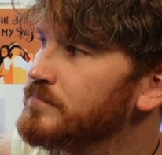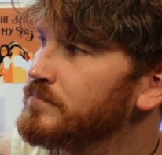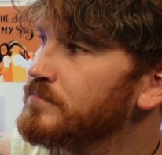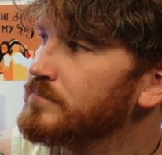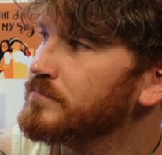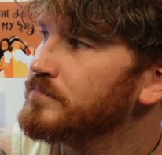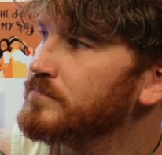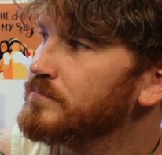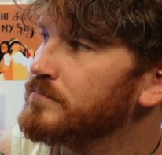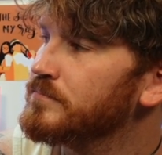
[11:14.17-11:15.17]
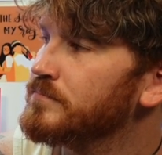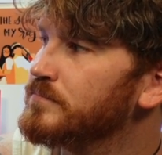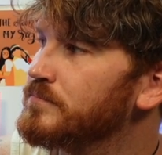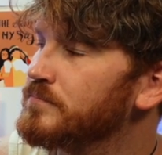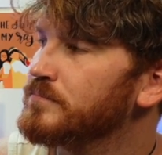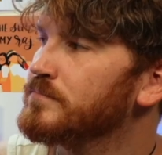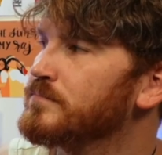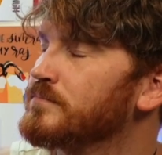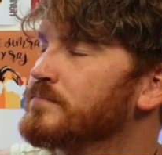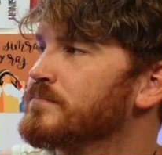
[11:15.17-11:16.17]

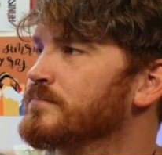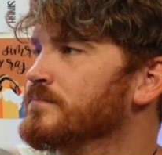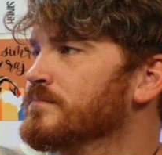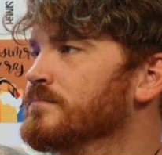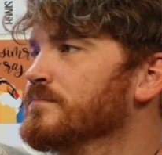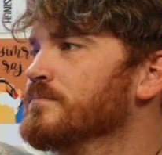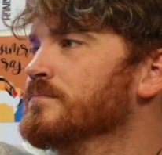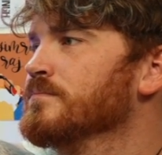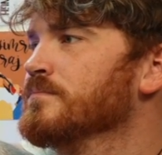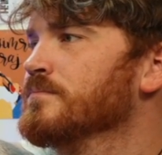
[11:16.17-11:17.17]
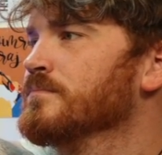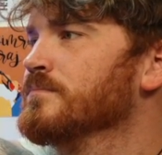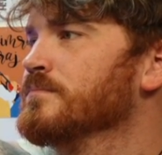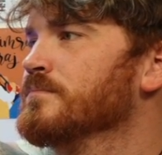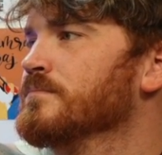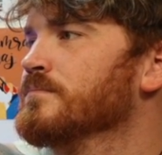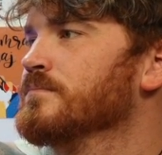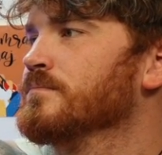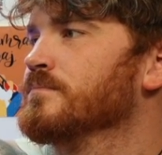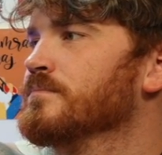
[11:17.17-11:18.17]

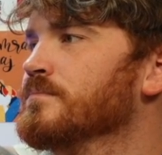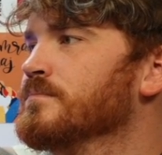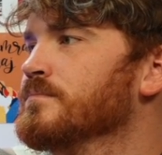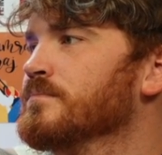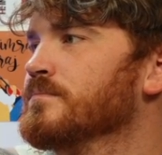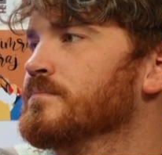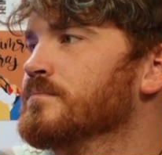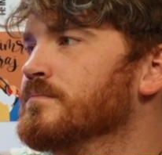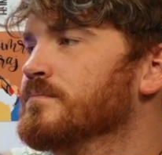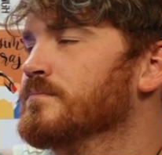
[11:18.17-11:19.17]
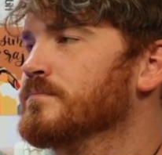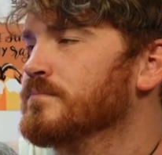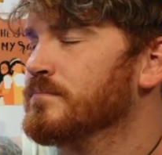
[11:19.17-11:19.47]
(silent)